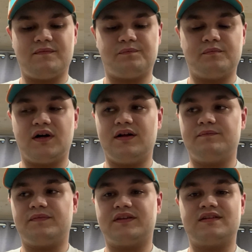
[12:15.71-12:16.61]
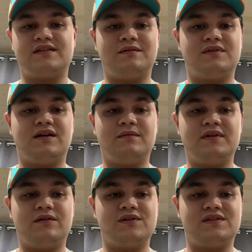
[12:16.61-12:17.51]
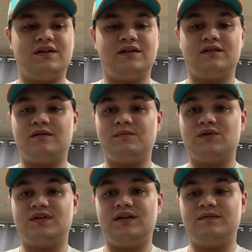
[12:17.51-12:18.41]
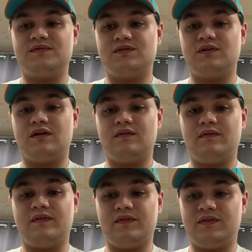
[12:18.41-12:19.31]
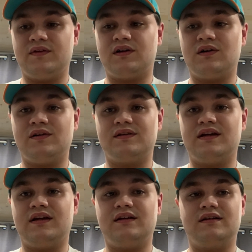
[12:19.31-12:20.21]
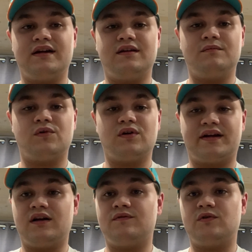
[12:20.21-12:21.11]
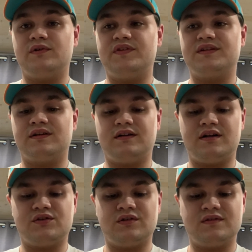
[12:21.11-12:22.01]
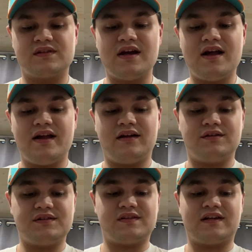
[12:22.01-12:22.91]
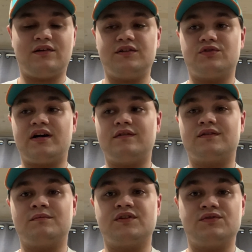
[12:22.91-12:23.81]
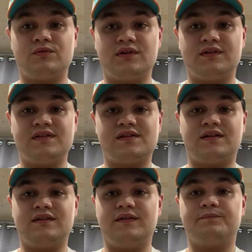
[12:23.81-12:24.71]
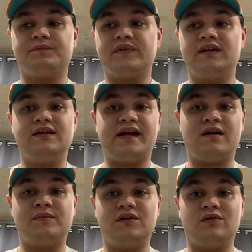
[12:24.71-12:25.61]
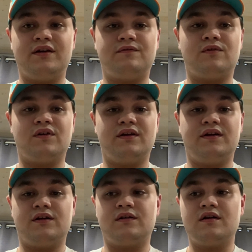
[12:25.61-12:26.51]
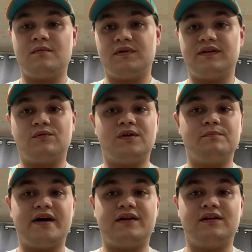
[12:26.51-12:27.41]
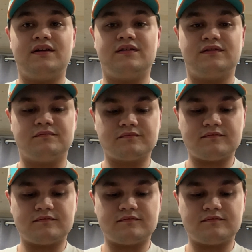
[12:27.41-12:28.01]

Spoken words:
But at the same time, now we're seeing a lot more teams in the current day getting more careful with these concussions, and it is scary to draft him because realistically he can be great for a year, but then one bad hit and